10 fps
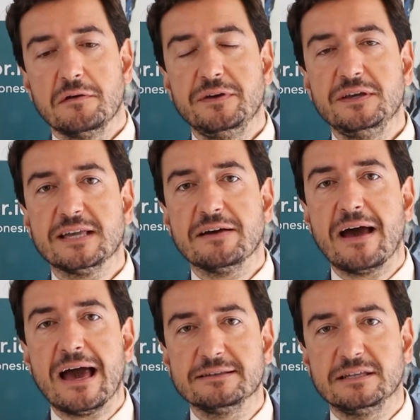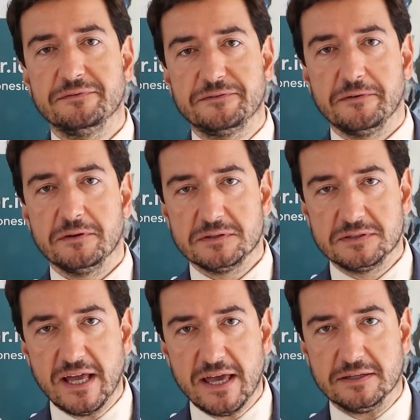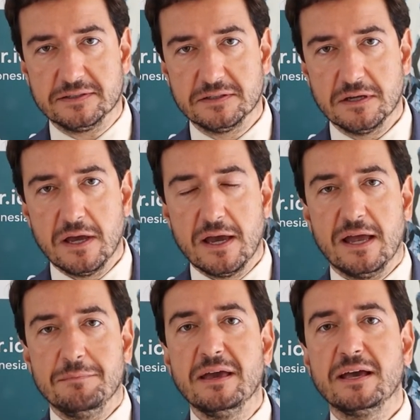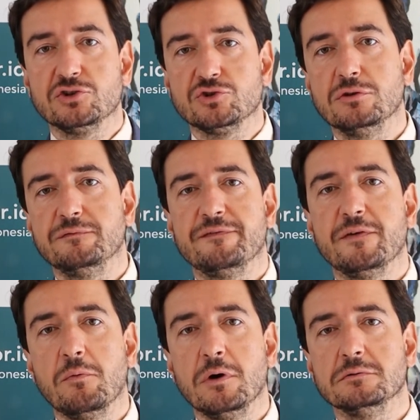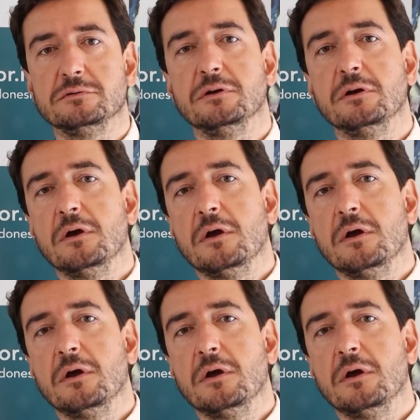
these have active stakes in making sure that the world